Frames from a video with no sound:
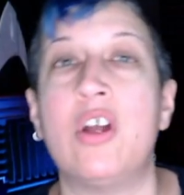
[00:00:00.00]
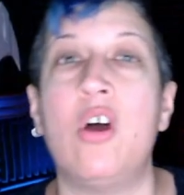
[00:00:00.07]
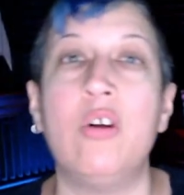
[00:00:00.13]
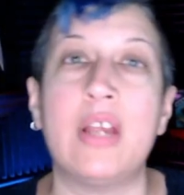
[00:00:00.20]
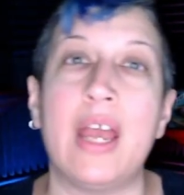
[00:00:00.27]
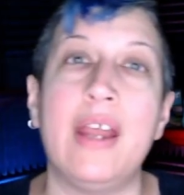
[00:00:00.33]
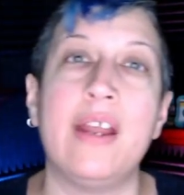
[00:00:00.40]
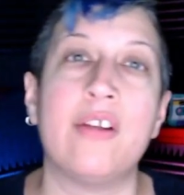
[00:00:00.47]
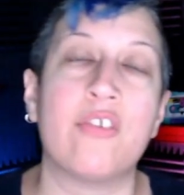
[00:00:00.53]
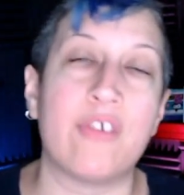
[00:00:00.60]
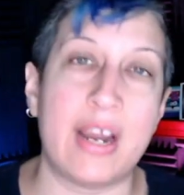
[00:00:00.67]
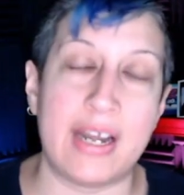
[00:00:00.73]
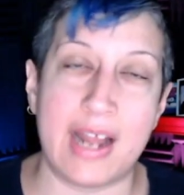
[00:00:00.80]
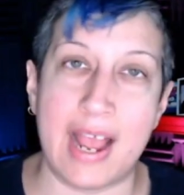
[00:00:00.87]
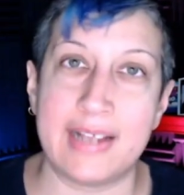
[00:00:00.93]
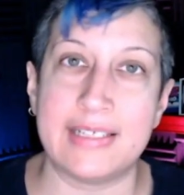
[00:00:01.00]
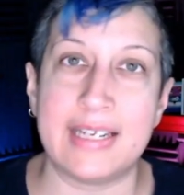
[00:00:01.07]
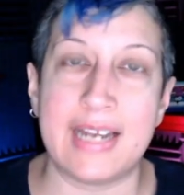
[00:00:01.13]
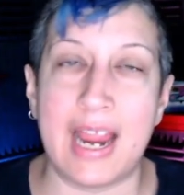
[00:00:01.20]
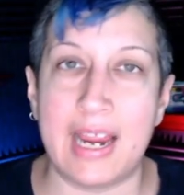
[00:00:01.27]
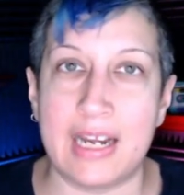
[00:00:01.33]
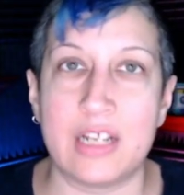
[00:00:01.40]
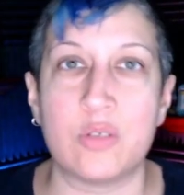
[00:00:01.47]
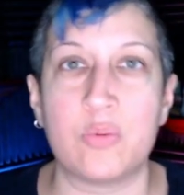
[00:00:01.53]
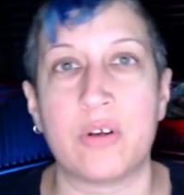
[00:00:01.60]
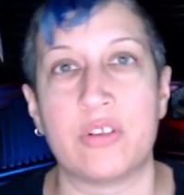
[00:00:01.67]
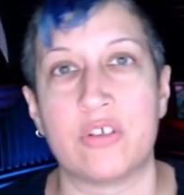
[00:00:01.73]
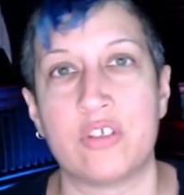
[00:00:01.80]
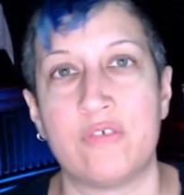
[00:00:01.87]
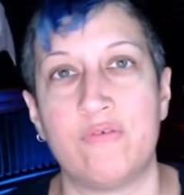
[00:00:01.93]
seven. Okay, great. Exit eight
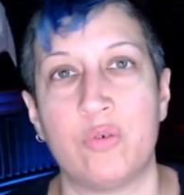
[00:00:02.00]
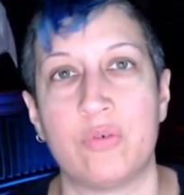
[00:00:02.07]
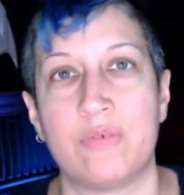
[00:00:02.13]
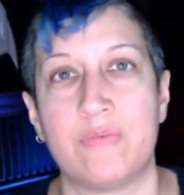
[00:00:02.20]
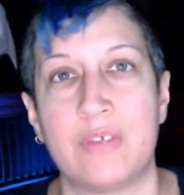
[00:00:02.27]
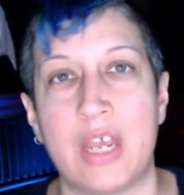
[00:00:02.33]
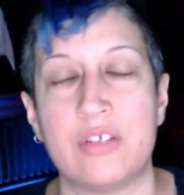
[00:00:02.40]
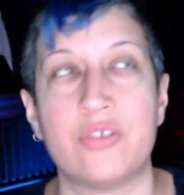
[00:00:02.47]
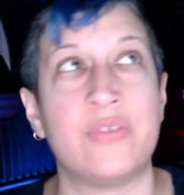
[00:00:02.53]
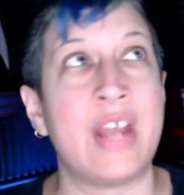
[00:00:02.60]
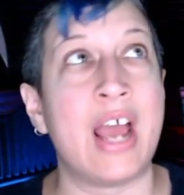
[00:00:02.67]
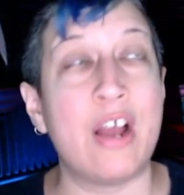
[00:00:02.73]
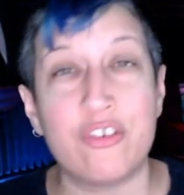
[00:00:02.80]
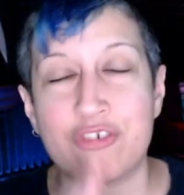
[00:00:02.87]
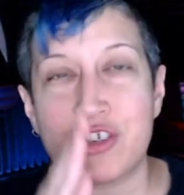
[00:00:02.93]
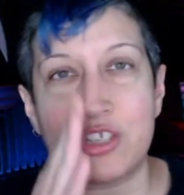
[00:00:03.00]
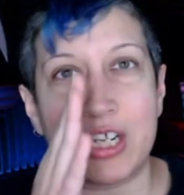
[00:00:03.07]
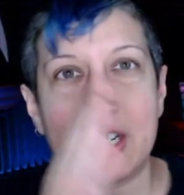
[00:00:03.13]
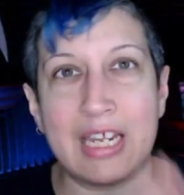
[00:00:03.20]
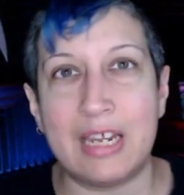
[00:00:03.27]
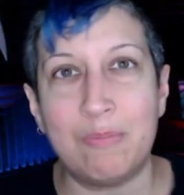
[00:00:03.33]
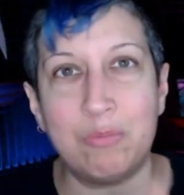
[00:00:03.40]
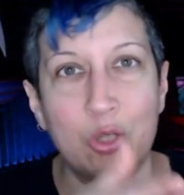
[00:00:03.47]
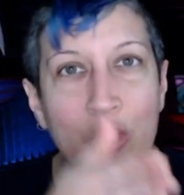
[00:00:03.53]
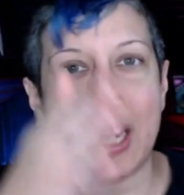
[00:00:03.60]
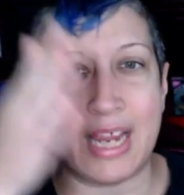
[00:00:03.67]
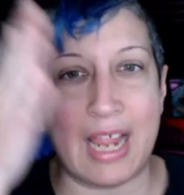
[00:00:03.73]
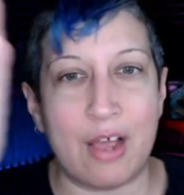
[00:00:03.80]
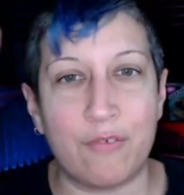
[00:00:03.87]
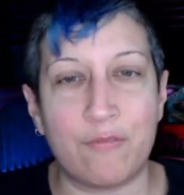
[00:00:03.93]
is where there's food. Okay, so now you're just going to keep
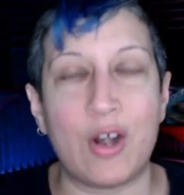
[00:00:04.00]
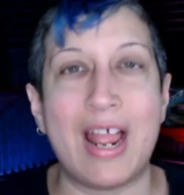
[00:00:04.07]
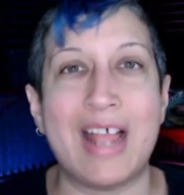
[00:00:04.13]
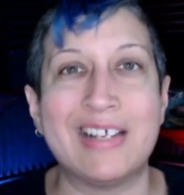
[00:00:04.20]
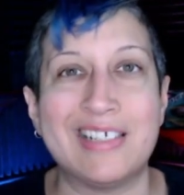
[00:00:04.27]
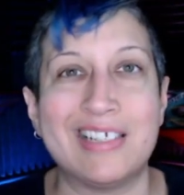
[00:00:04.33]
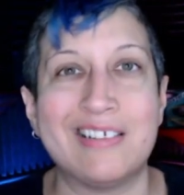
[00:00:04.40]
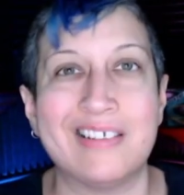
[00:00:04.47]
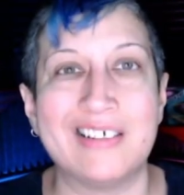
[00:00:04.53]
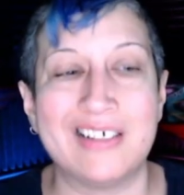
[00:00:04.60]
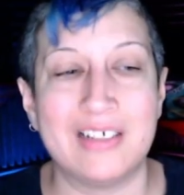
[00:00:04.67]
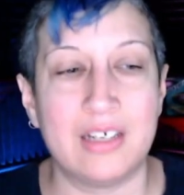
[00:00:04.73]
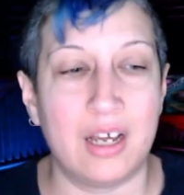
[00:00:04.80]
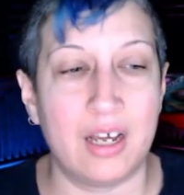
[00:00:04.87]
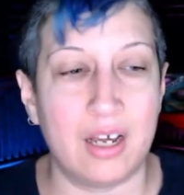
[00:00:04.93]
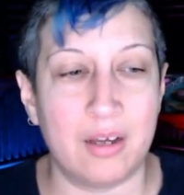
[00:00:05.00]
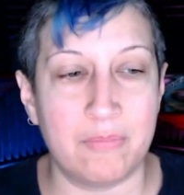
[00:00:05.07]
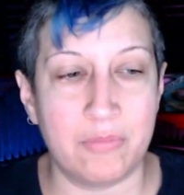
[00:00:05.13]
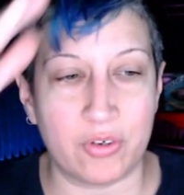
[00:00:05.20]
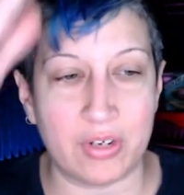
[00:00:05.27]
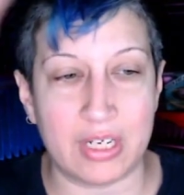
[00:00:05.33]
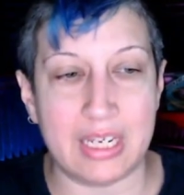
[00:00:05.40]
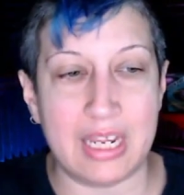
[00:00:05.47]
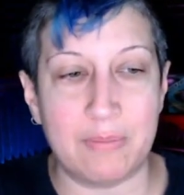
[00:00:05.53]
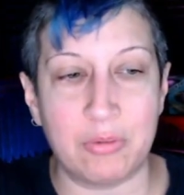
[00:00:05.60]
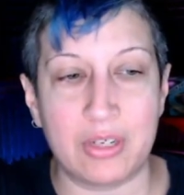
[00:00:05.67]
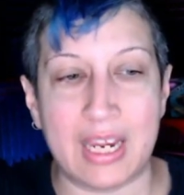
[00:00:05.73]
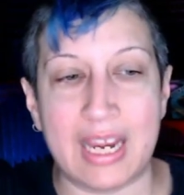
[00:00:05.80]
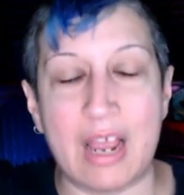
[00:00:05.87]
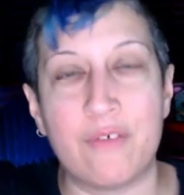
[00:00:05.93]
looking out for exit Um, you're going to
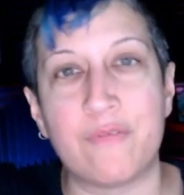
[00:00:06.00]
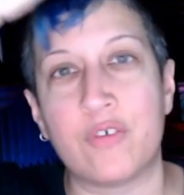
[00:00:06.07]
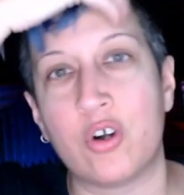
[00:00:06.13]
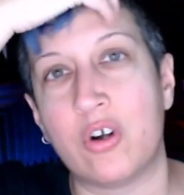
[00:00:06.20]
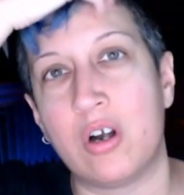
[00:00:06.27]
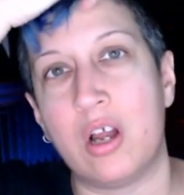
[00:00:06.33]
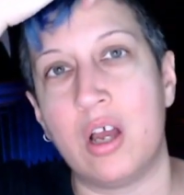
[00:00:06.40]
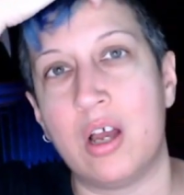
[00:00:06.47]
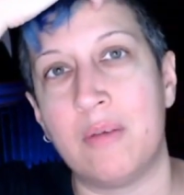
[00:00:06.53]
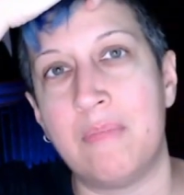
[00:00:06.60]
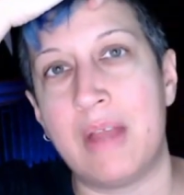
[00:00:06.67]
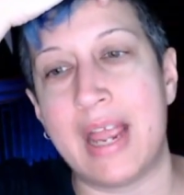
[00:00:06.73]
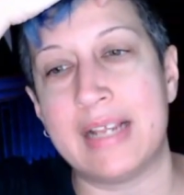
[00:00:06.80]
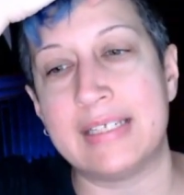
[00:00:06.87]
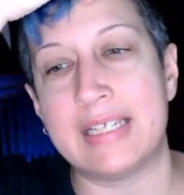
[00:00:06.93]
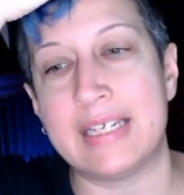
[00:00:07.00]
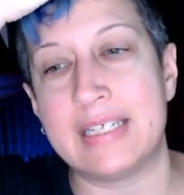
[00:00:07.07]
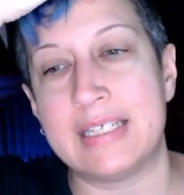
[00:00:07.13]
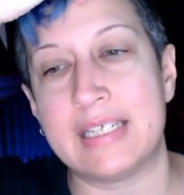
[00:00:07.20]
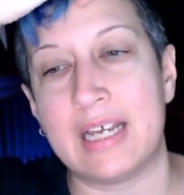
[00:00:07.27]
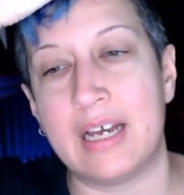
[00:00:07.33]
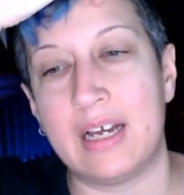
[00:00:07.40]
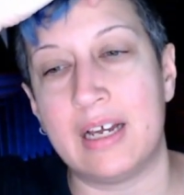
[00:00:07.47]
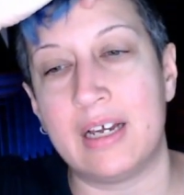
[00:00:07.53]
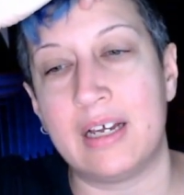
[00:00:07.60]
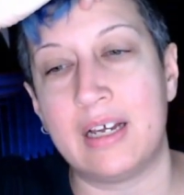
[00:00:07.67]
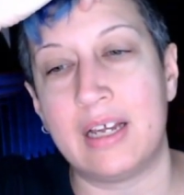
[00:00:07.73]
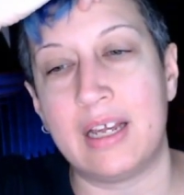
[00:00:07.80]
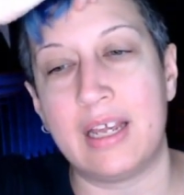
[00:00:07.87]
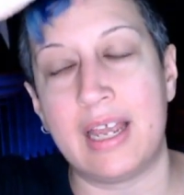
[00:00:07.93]
keep looking out for um, exit
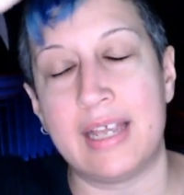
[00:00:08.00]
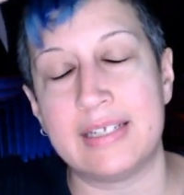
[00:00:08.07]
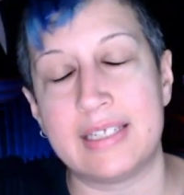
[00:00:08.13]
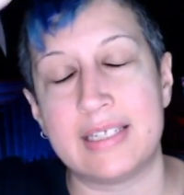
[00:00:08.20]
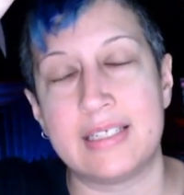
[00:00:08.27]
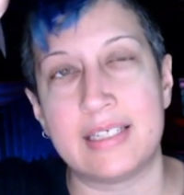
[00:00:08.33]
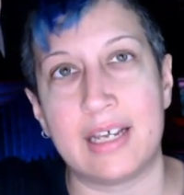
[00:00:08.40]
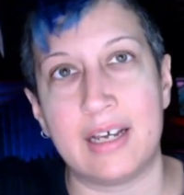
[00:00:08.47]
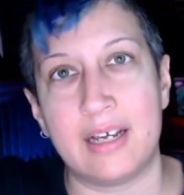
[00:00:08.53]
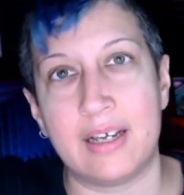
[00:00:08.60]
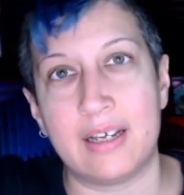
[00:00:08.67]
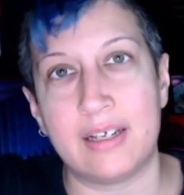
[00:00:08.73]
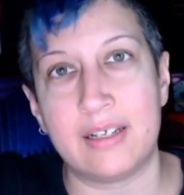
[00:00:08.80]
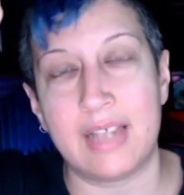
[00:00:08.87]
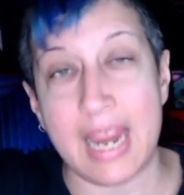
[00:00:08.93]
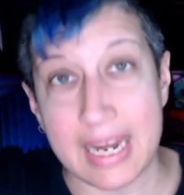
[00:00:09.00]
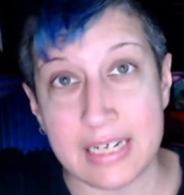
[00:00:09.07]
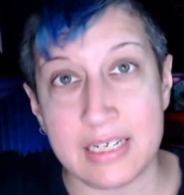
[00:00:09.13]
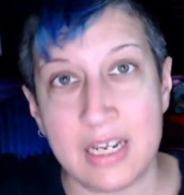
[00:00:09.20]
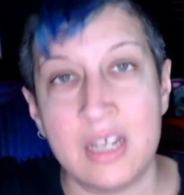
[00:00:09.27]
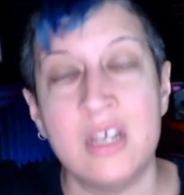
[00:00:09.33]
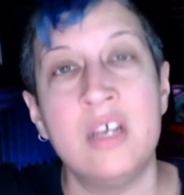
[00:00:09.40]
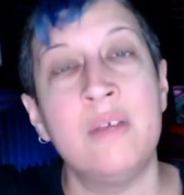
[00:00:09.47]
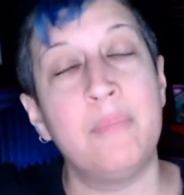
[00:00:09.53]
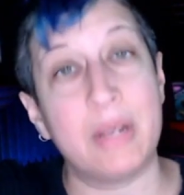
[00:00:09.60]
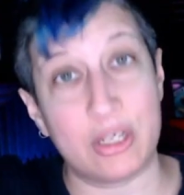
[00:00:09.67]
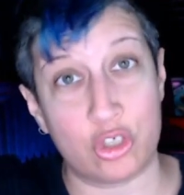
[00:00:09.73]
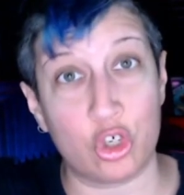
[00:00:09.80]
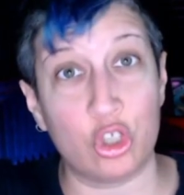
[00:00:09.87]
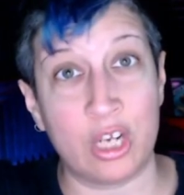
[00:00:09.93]
uh, exit uh, eight
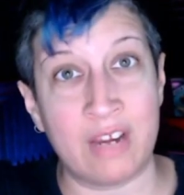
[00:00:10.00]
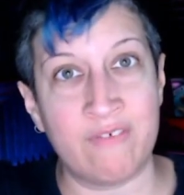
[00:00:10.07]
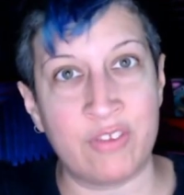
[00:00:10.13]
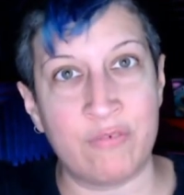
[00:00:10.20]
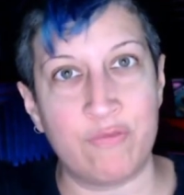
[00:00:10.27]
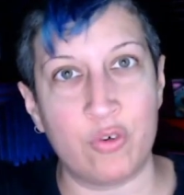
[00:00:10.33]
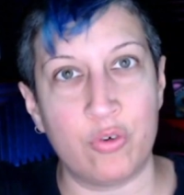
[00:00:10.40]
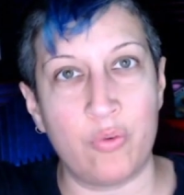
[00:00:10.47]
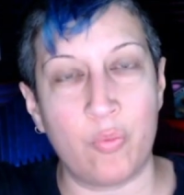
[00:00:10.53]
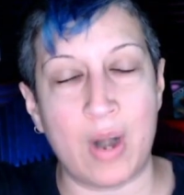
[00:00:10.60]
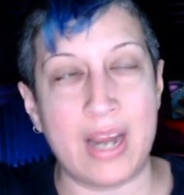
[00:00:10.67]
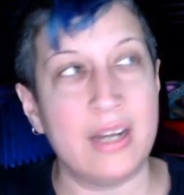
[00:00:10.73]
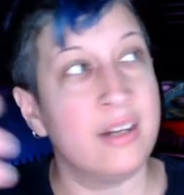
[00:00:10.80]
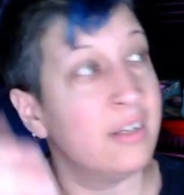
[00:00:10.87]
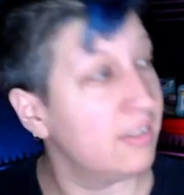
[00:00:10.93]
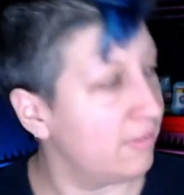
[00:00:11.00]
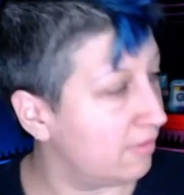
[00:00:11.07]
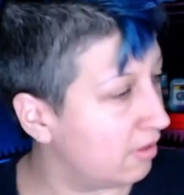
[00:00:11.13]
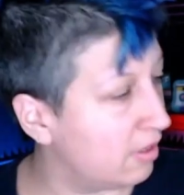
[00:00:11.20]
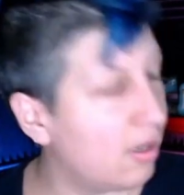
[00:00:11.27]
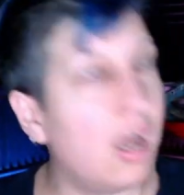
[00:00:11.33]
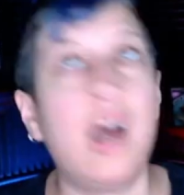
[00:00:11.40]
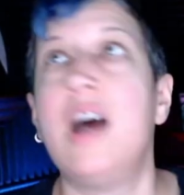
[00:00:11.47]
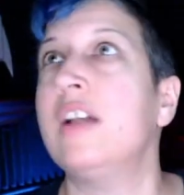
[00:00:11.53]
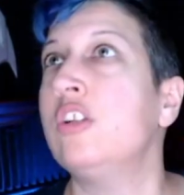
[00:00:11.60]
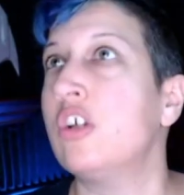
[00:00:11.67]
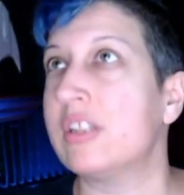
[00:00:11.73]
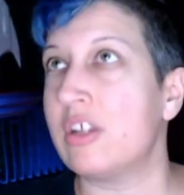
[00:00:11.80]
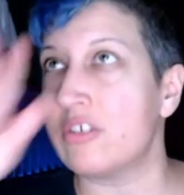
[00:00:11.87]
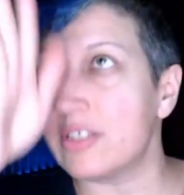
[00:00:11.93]
because you're looking for the food, right?
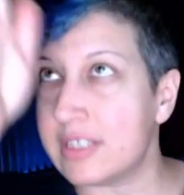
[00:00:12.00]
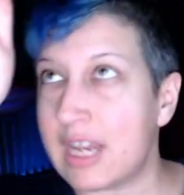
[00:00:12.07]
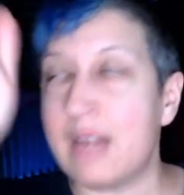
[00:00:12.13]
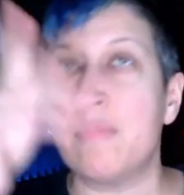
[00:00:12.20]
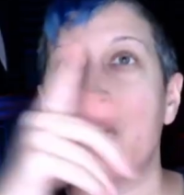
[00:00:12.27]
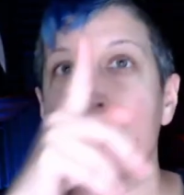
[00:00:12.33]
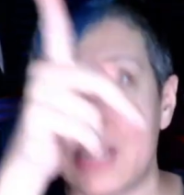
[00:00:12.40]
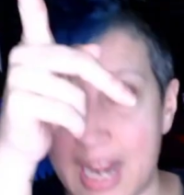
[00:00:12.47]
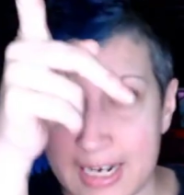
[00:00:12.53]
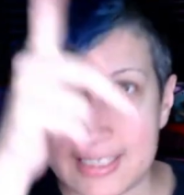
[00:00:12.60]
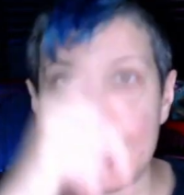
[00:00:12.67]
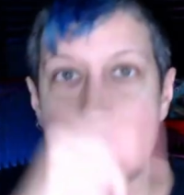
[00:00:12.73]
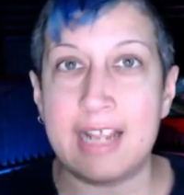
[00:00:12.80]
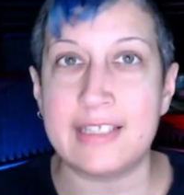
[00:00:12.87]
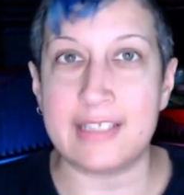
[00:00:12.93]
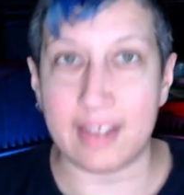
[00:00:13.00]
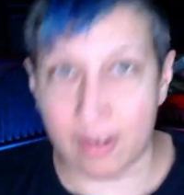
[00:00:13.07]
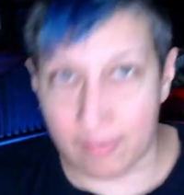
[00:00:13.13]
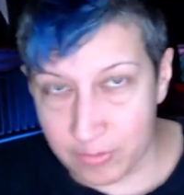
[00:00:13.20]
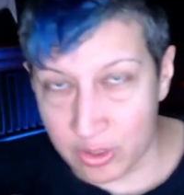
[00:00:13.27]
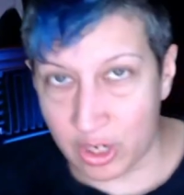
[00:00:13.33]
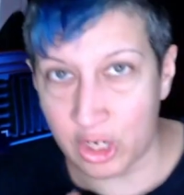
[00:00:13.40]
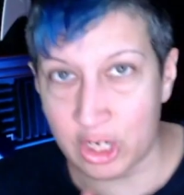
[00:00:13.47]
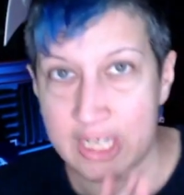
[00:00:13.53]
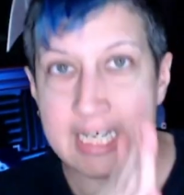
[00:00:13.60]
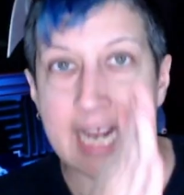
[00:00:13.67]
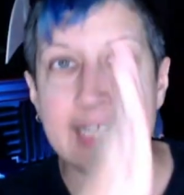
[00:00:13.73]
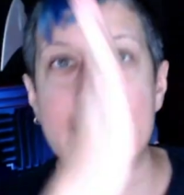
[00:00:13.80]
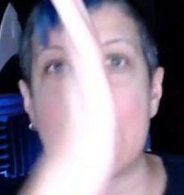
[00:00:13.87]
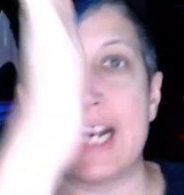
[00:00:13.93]
Ah, look, there's a signpost. Exit eight's there. Now you're
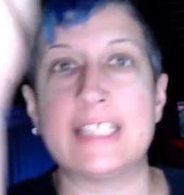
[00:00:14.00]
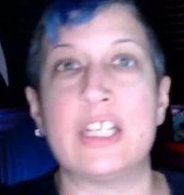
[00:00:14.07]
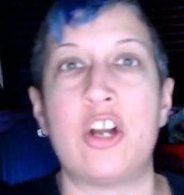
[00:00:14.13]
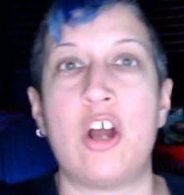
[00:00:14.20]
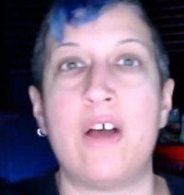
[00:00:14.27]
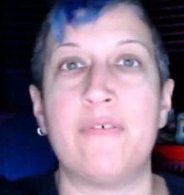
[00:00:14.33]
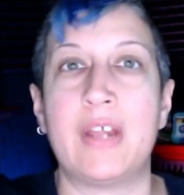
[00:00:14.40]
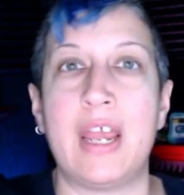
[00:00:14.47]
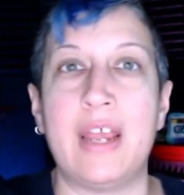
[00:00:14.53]
going to take that exit